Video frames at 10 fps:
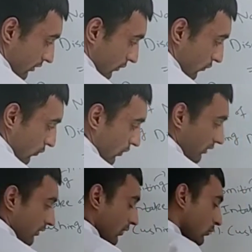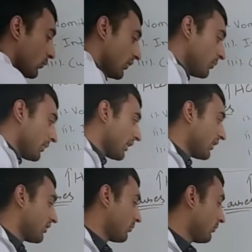So due to this
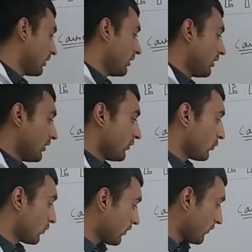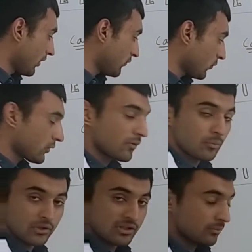mechanism, due to this restoration of the
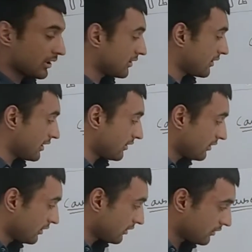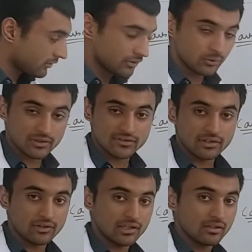potassium ions and you can say
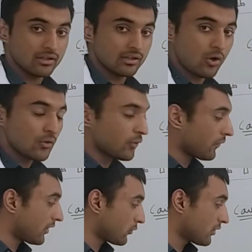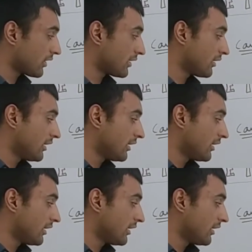really loss of hydrogen ion,